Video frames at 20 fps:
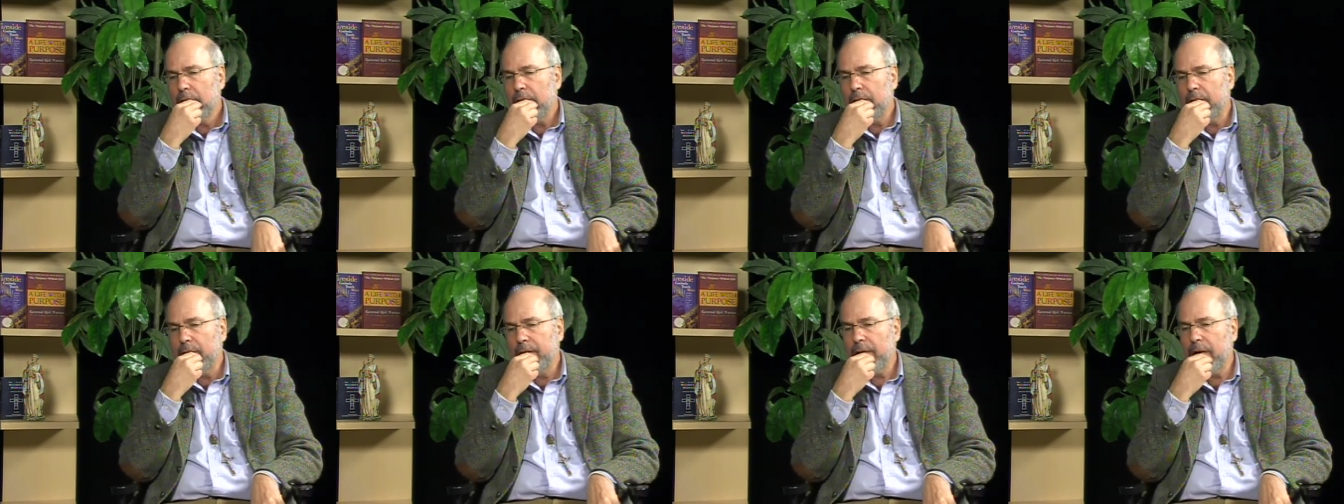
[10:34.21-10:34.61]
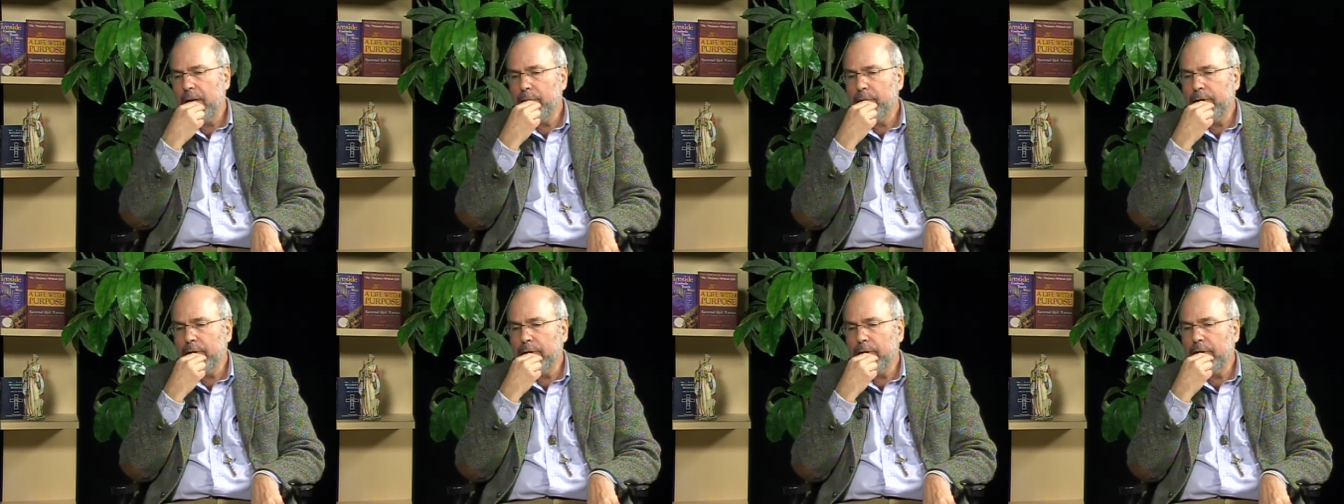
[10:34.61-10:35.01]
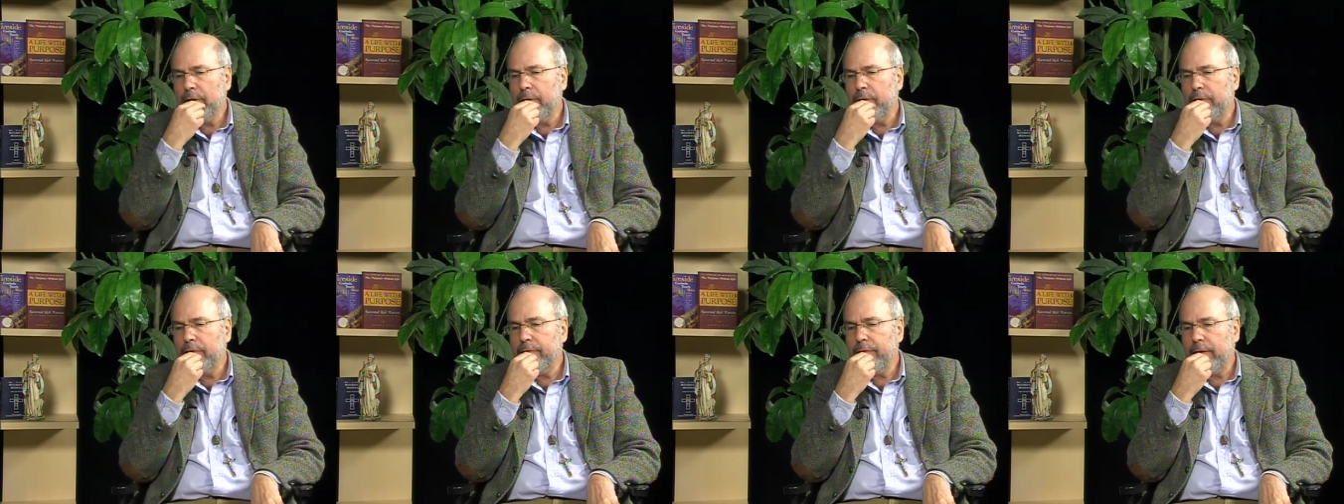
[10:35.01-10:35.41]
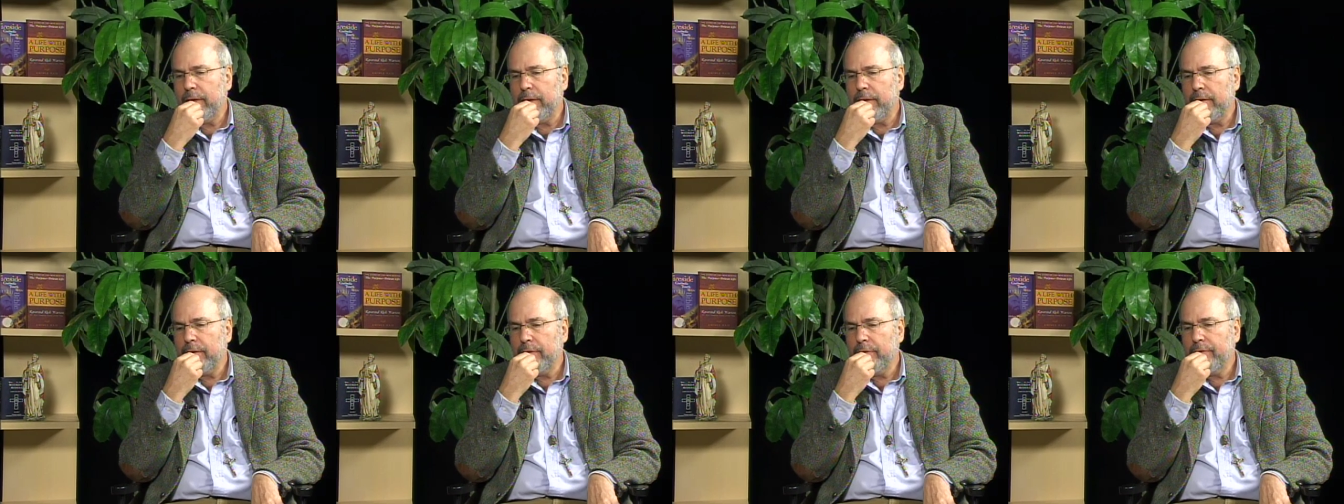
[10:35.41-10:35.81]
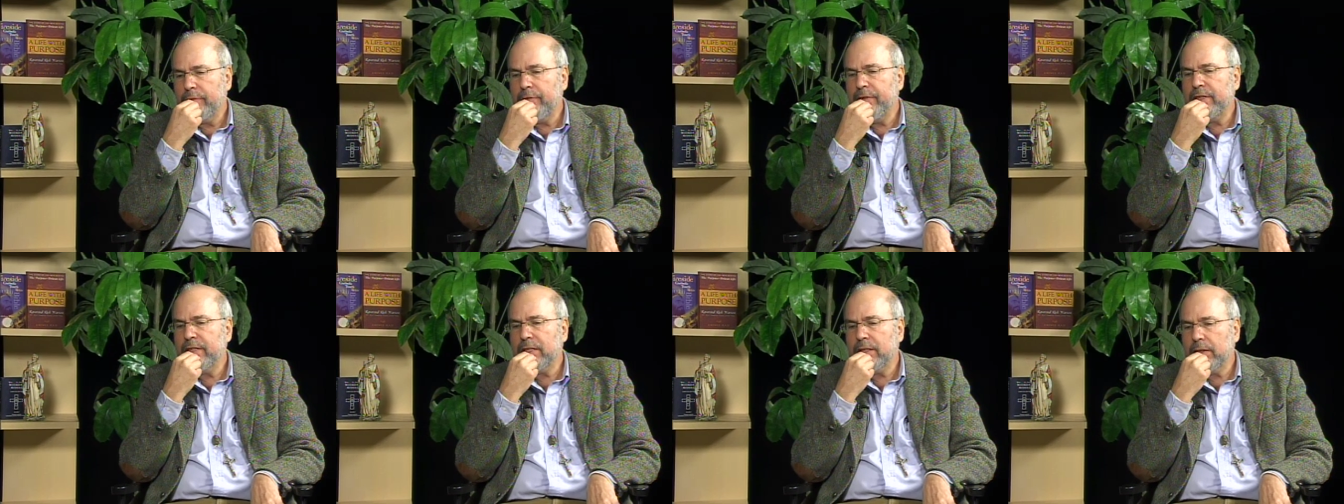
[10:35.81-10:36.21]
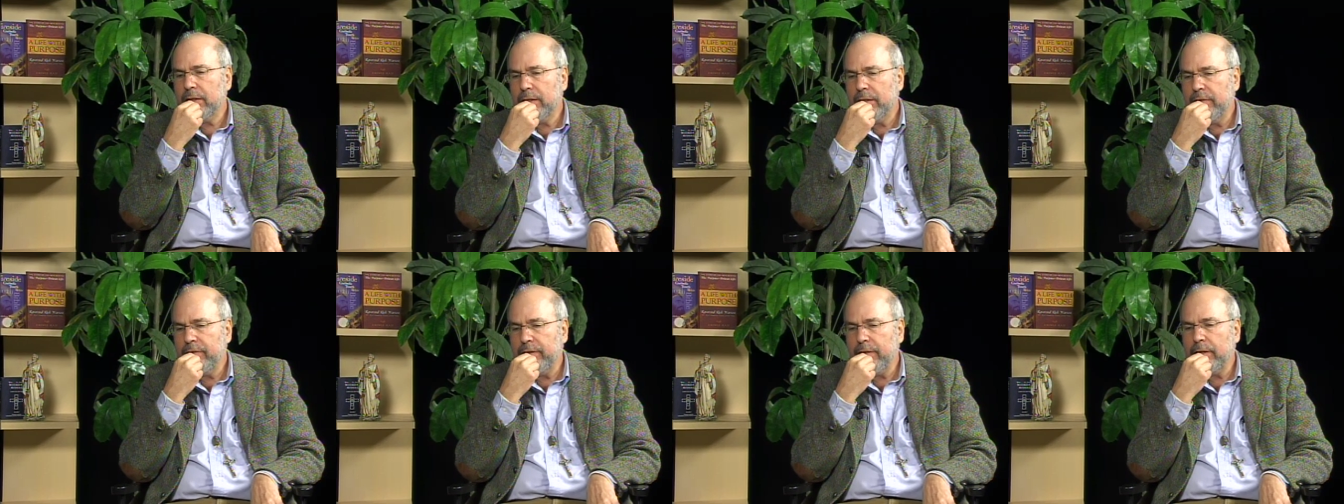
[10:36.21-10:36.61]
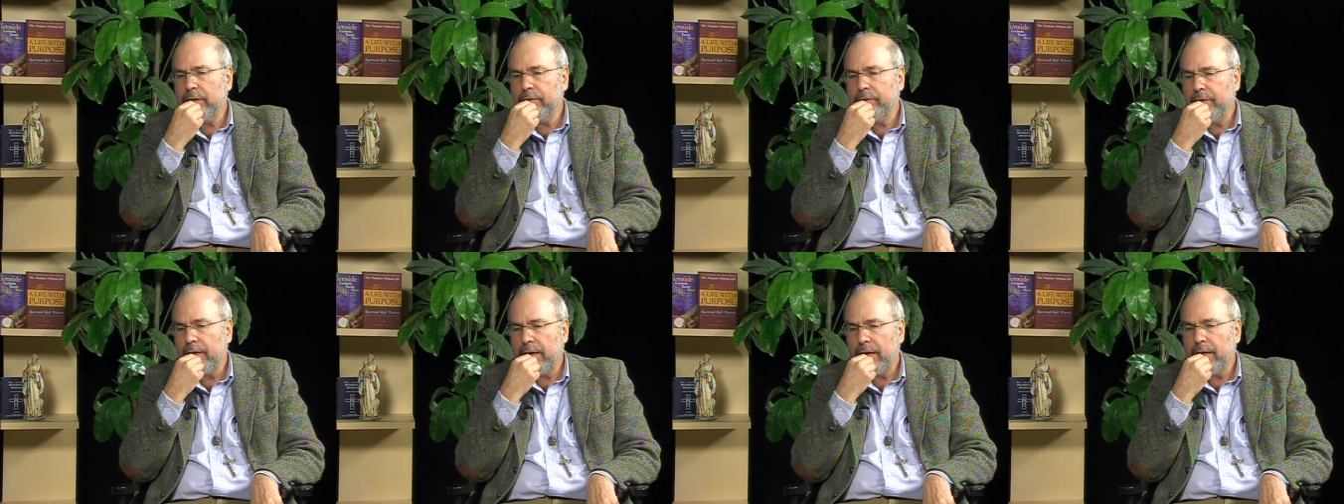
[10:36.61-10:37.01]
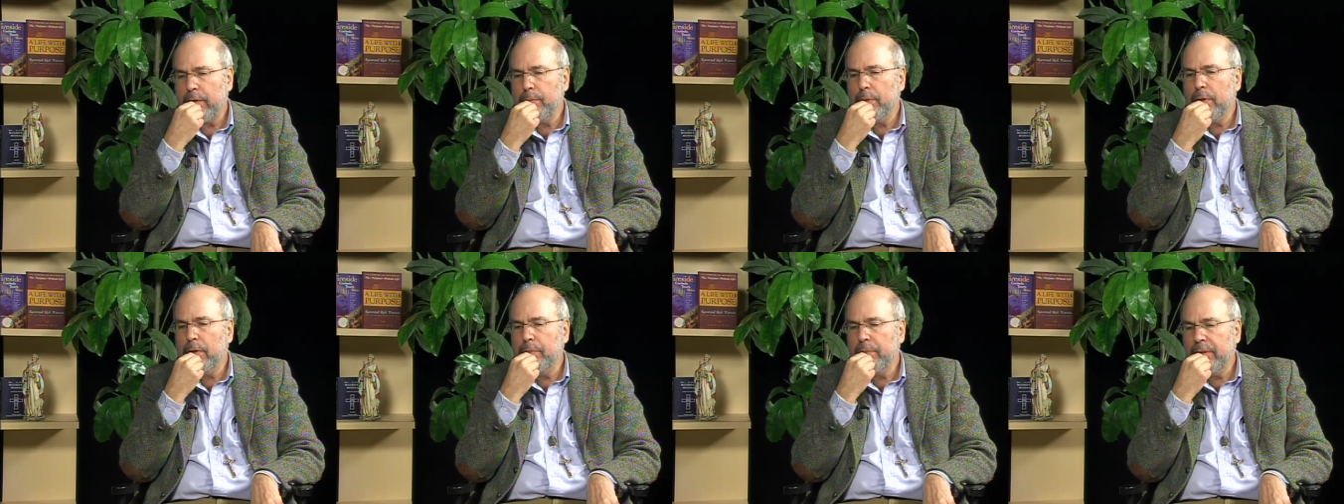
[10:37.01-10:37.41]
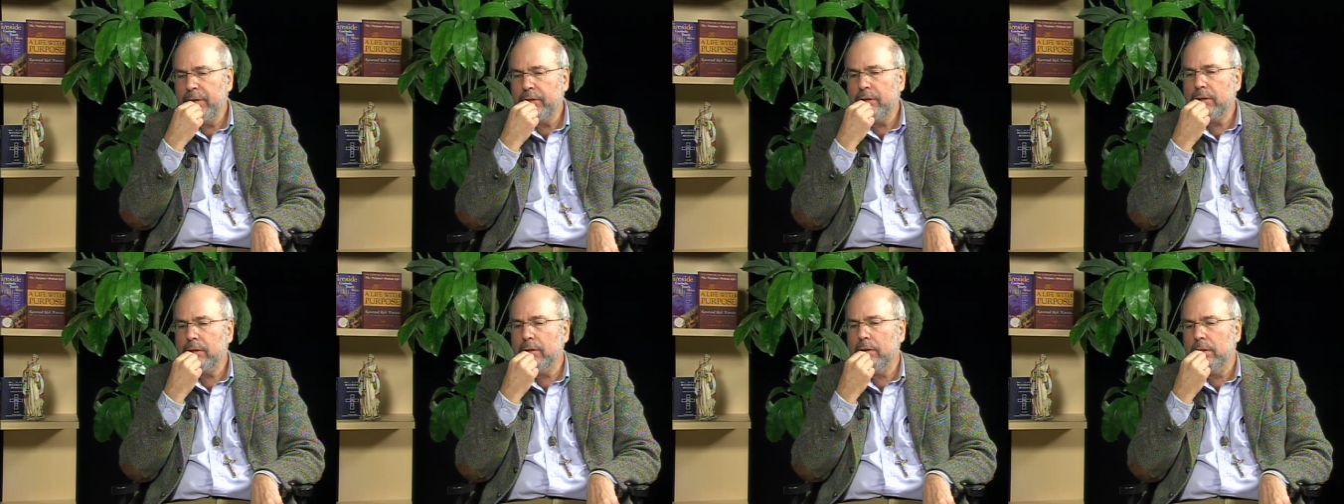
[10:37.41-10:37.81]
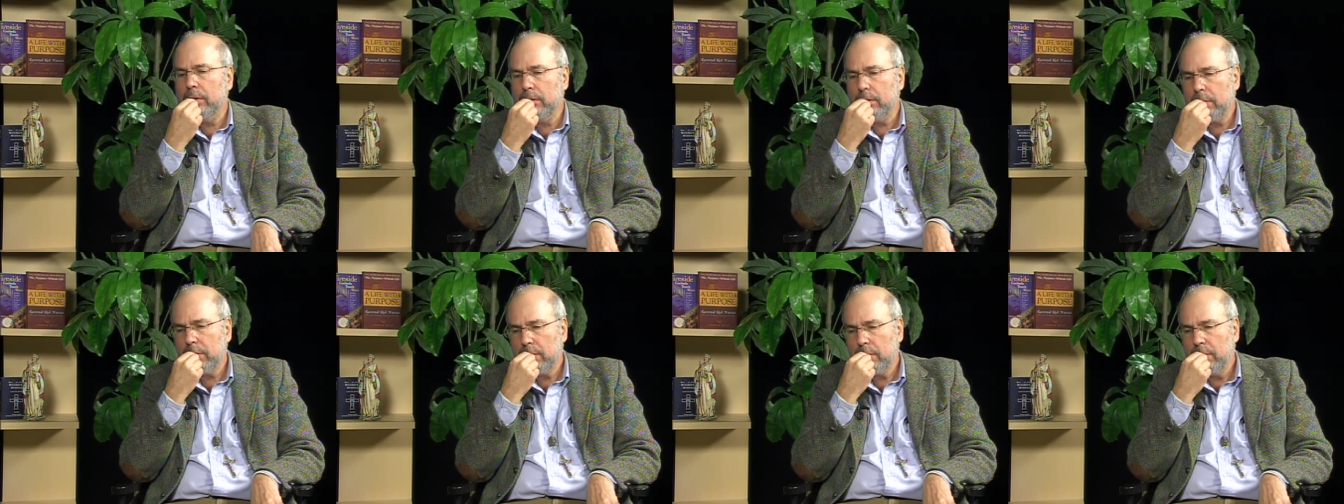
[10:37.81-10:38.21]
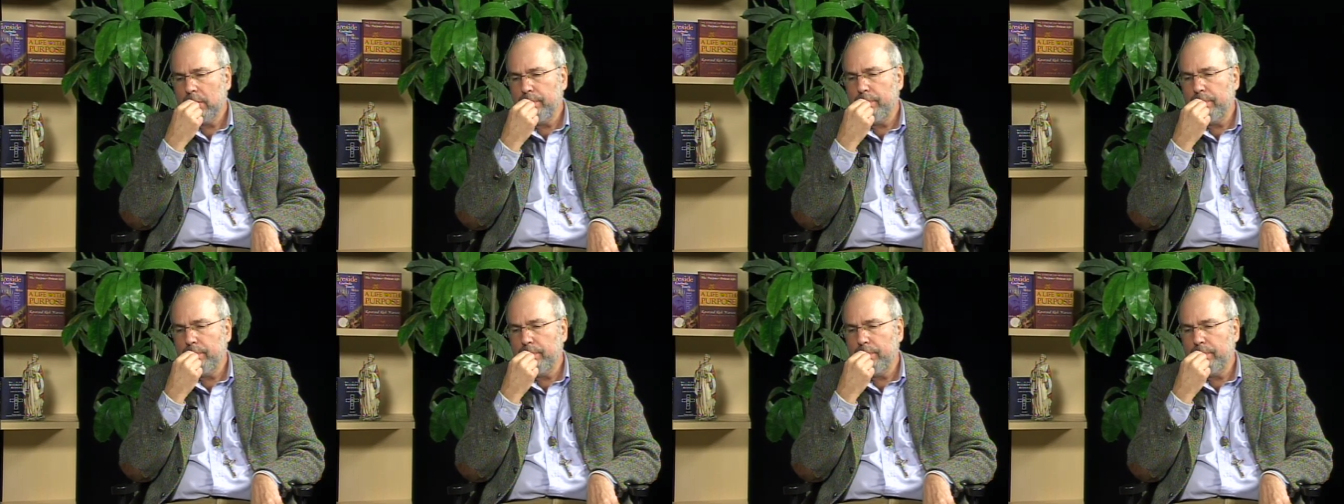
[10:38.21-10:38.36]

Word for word: a number of uh, physically verifiable miracles,